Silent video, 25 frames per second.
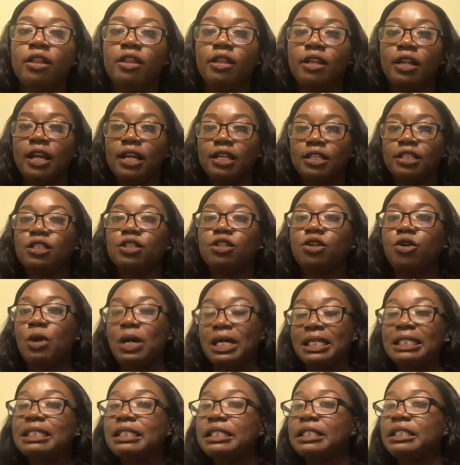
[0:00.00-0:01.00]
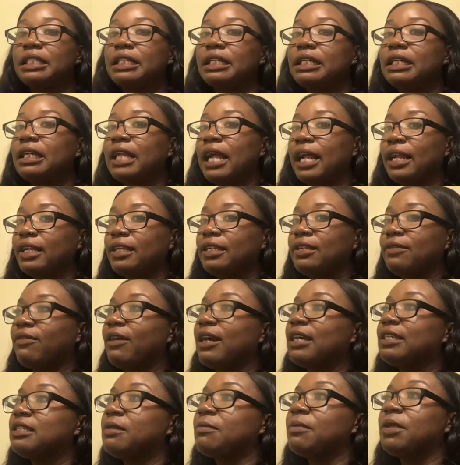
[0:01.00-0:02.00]
The next question, I need
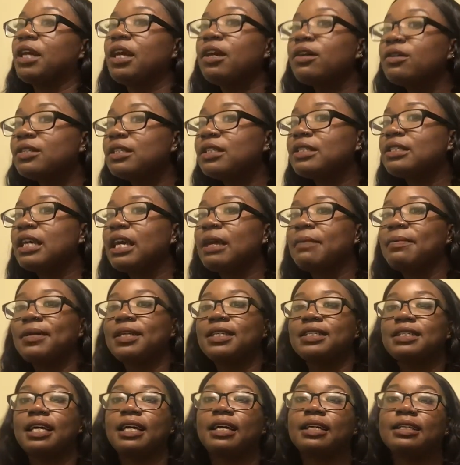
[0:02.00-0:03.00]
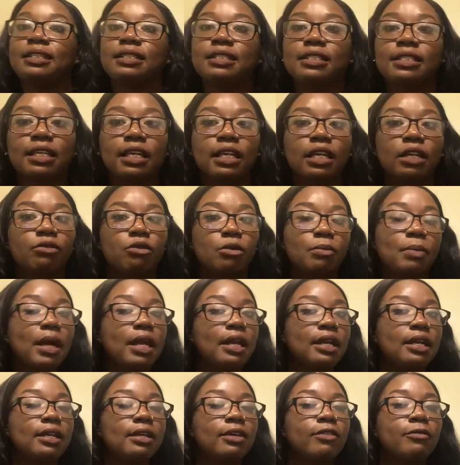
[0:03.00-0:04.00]
to find something else to say because that's getting
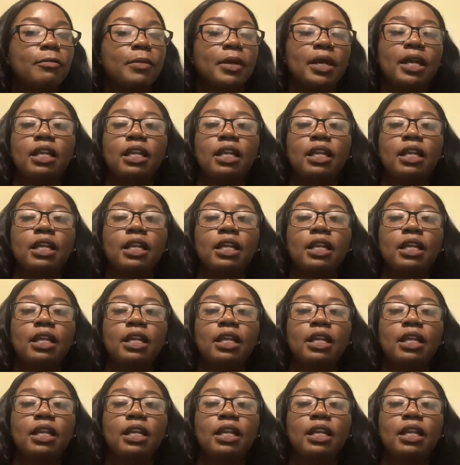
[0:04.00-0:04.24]
repetitive.